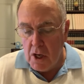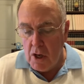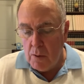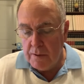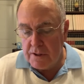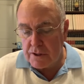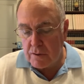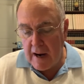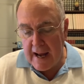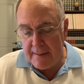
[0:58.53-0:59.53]
When the
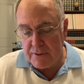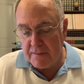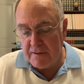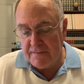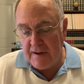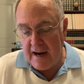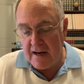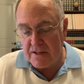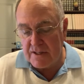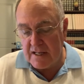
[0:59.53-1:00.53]
scribes of the
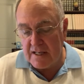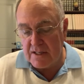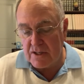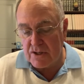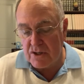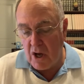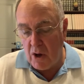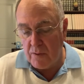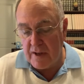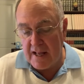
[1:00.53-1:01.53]
Pharisees
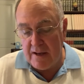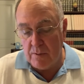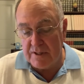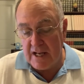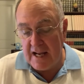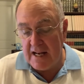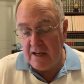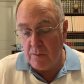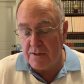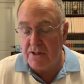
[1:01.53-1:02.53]
saw that he was
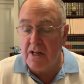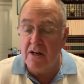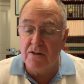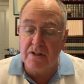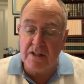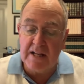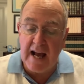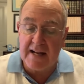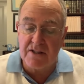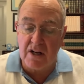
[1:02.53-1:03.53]
eating with sinners and
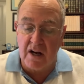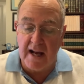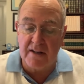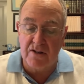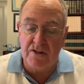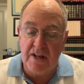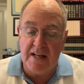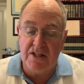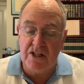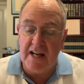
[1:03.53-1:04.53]
tax collectors,
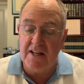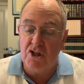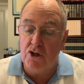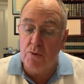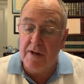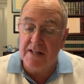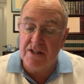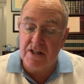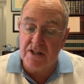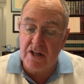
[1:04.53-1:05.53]
said to his
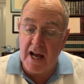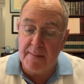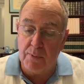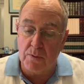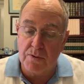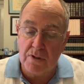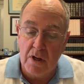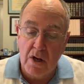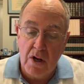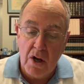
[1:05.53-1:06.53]
disciples,
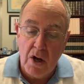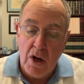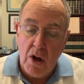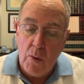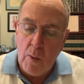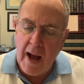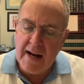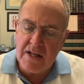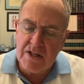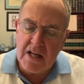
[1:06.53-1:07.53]
"Why
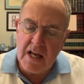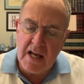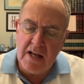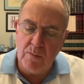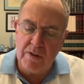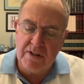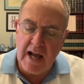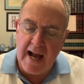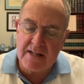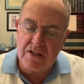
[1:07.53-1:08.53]
does he eat with
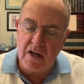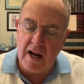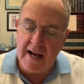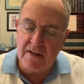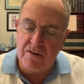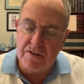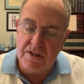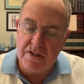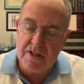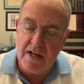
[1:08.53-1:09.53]
tax collectors
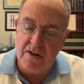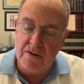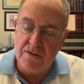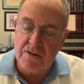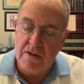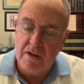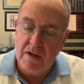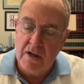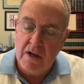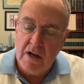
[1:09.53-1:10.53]
and sinners?"
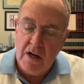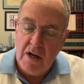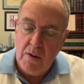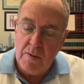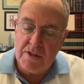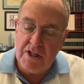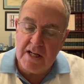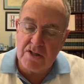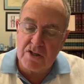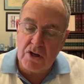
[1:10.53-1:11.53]
When
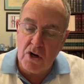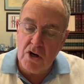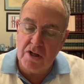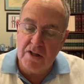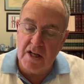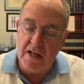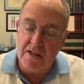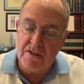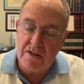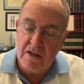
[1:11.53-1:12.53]
Jesus heard
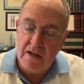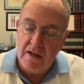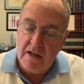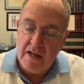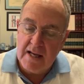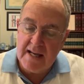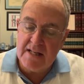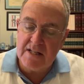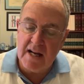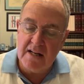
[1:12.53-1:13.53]
this, he
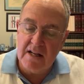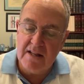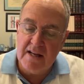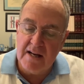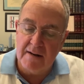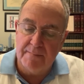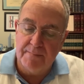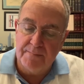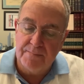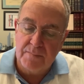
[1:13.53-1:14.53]
said to them,
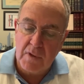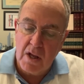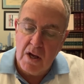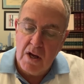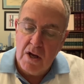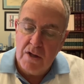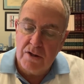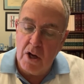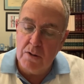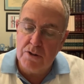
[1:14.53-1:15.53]

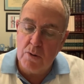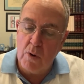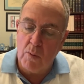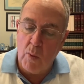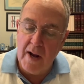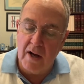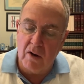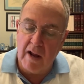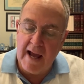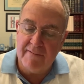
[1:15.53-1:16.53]
"Those who are
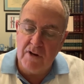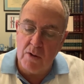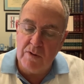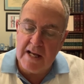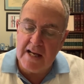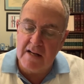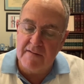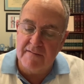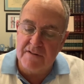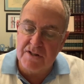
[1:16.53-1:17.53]
well have no need of
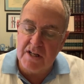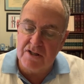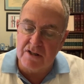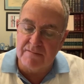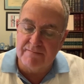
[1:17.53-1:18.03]
a physician,